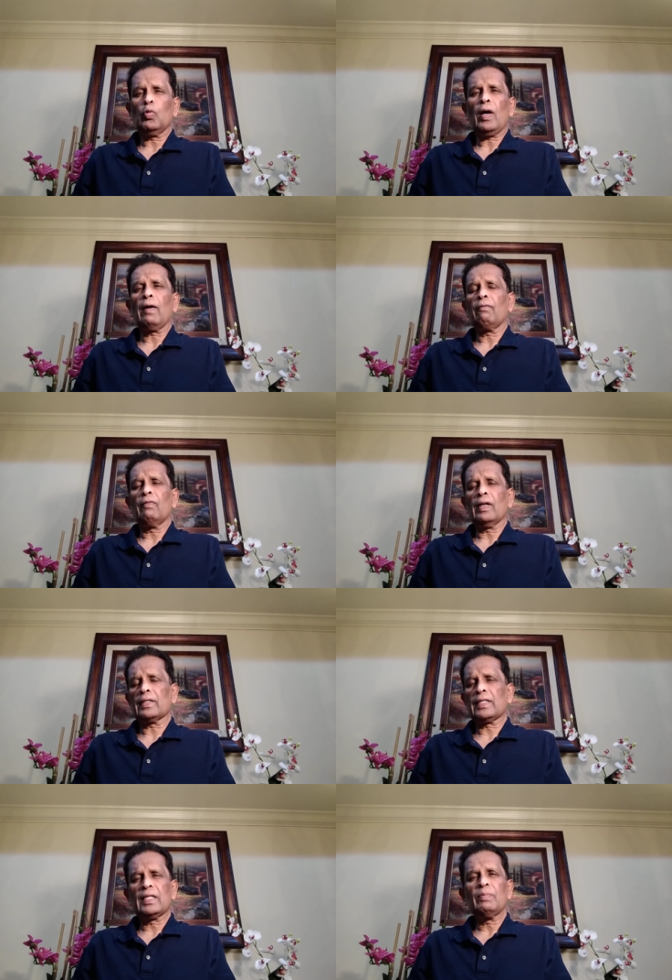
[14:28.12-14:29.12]

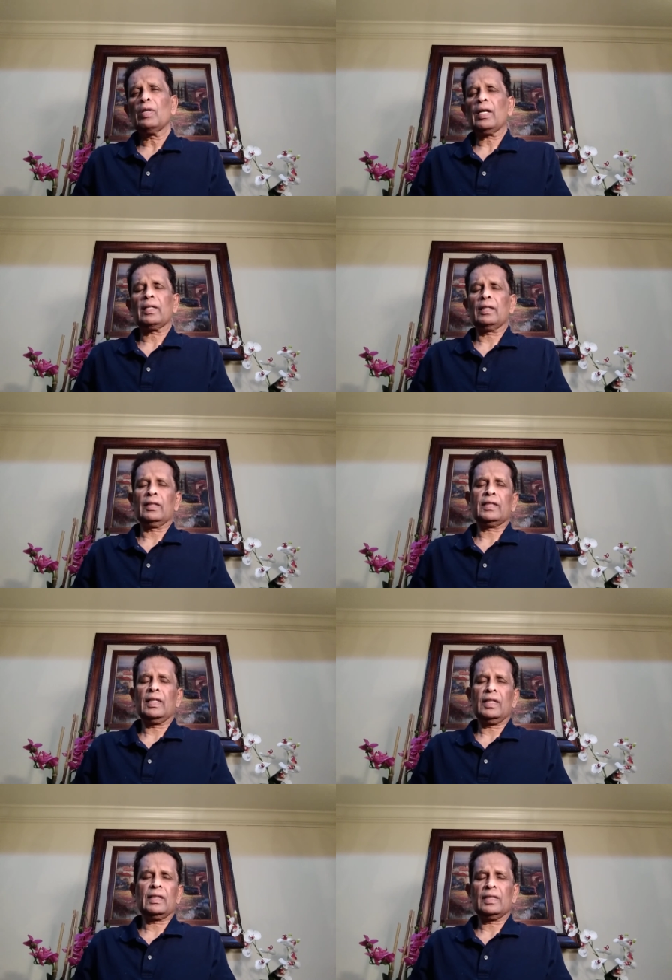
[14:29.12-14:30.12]
have similar
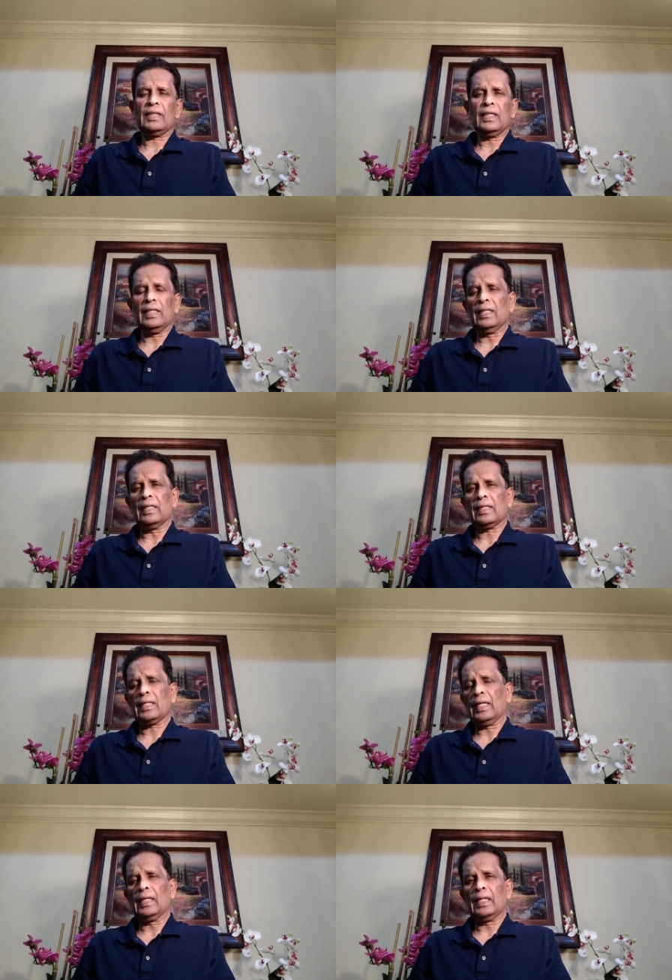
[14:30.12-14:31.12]

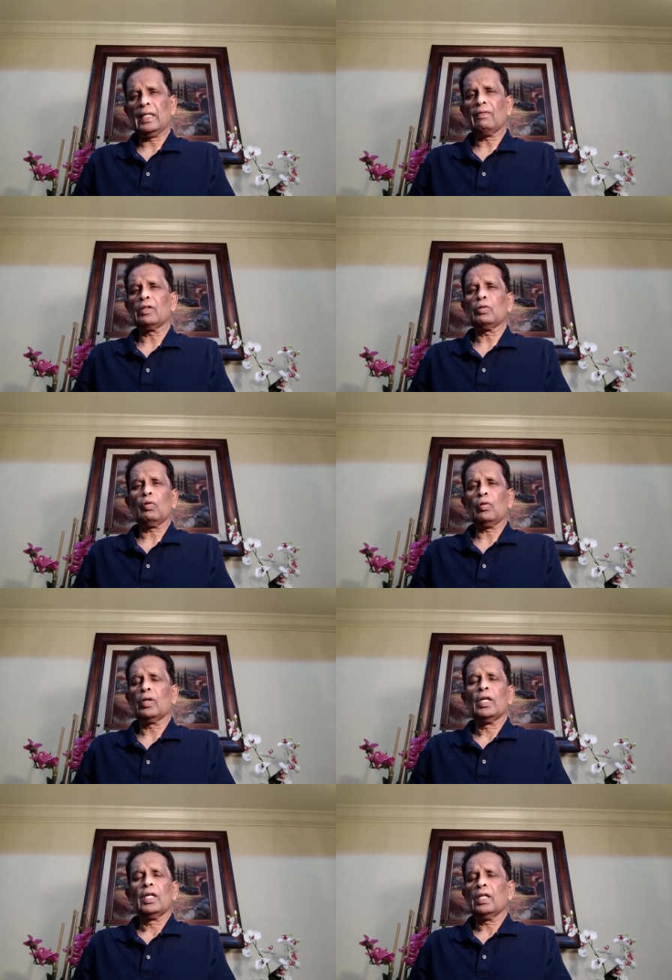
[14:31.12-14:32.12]
tendencies, even
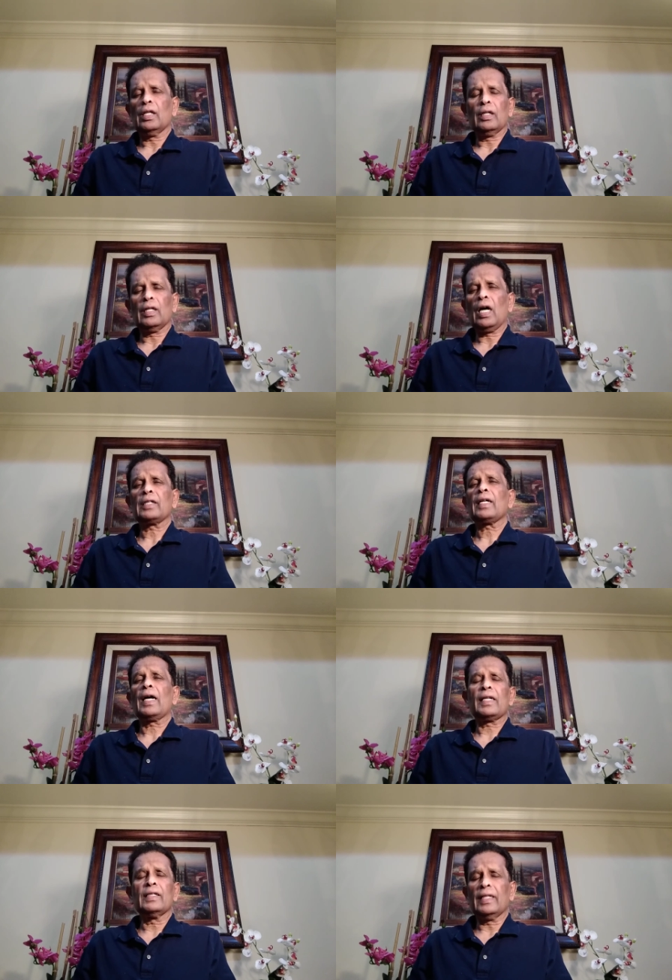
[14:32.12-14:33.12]
though not
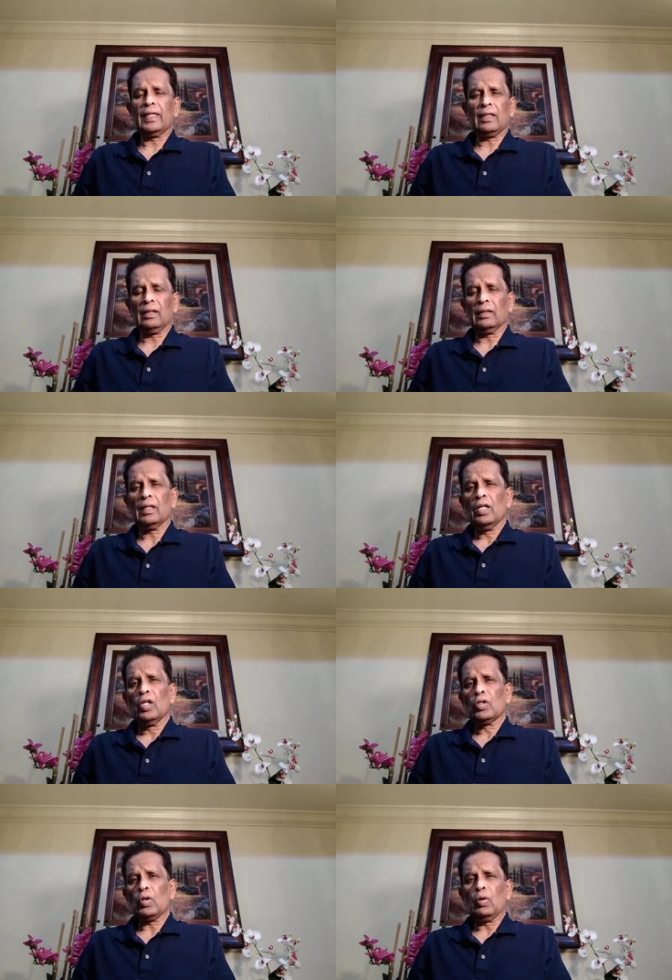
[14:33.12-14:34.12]
identical.
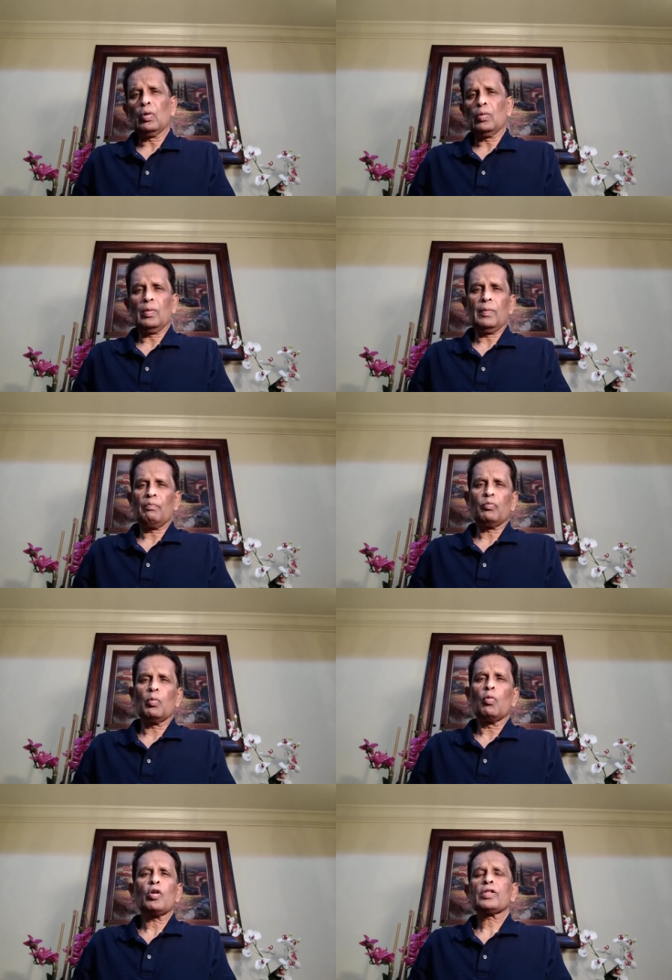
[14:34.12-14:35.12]
So
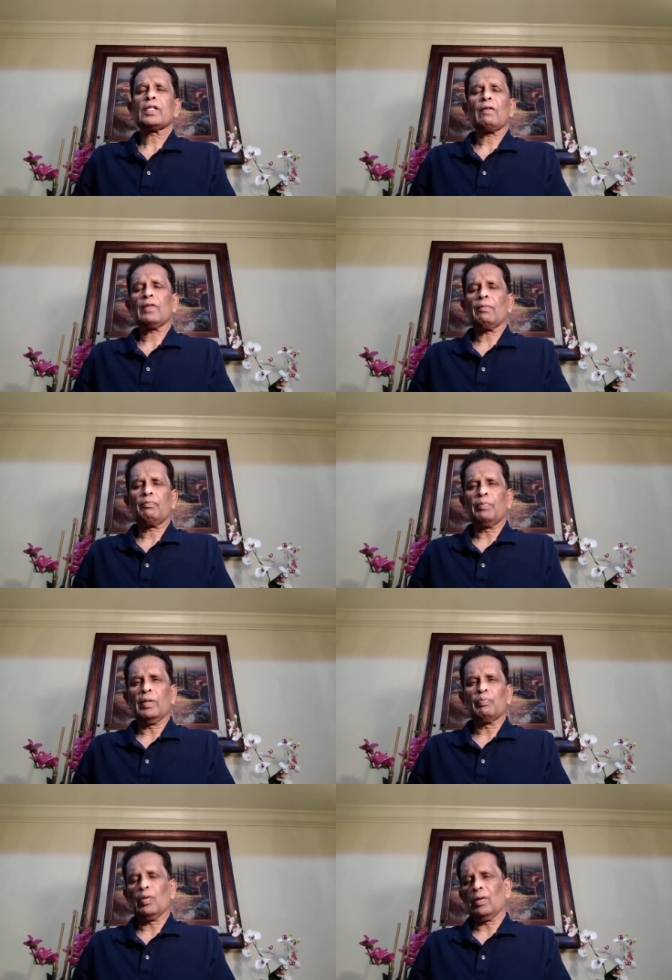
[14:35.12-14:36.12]
most of the
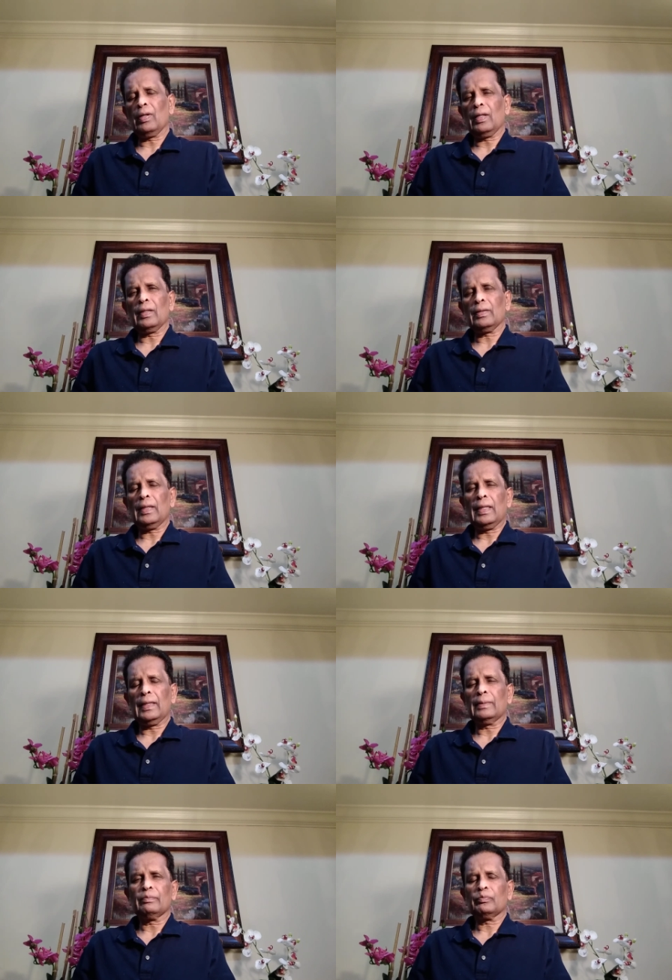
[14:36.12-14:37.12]

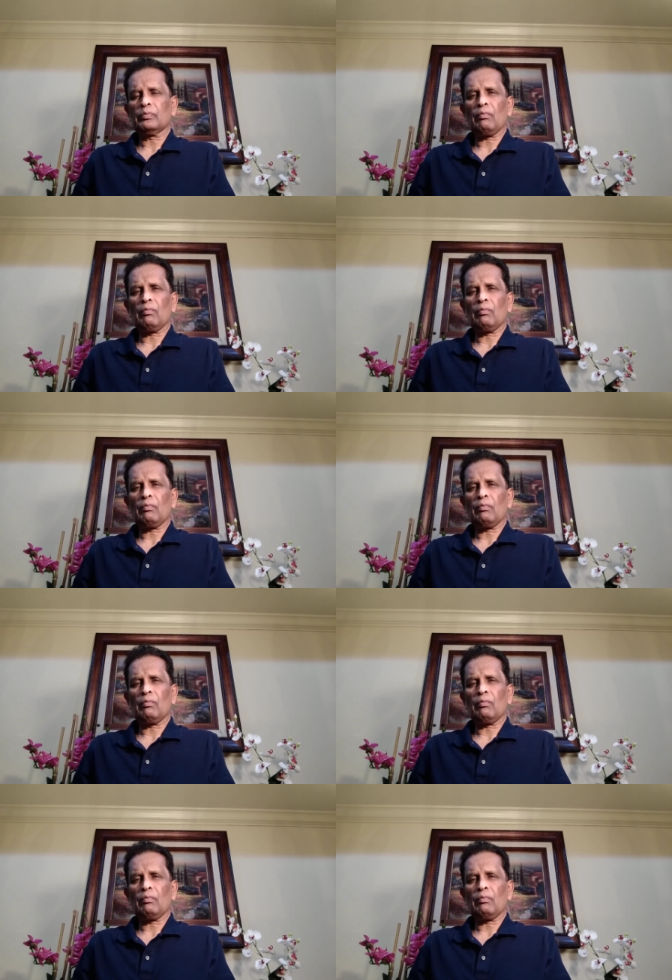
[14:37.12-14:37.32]
people